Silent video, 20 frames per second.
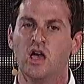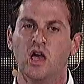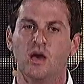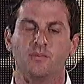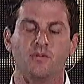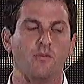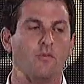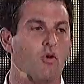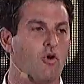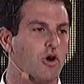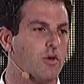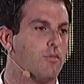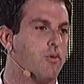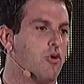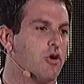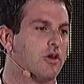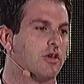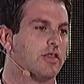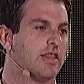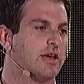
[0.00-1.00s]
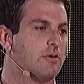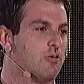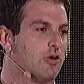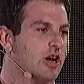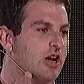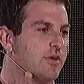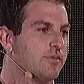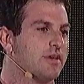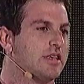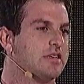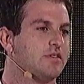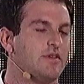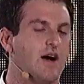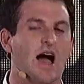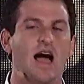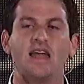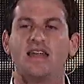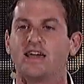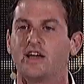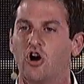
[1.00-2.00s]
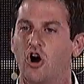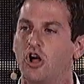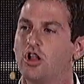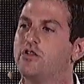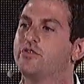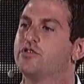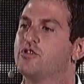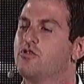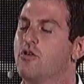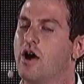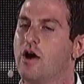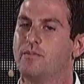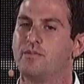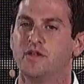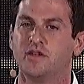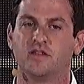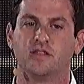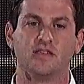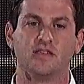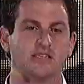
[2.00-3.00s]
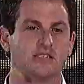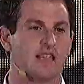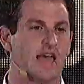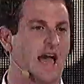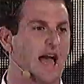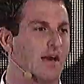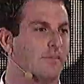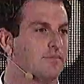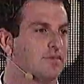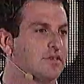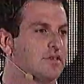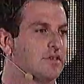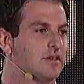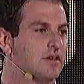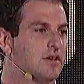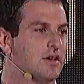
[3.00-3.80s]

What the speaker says: But more importantly, we're going to be dividing all of you up into labs.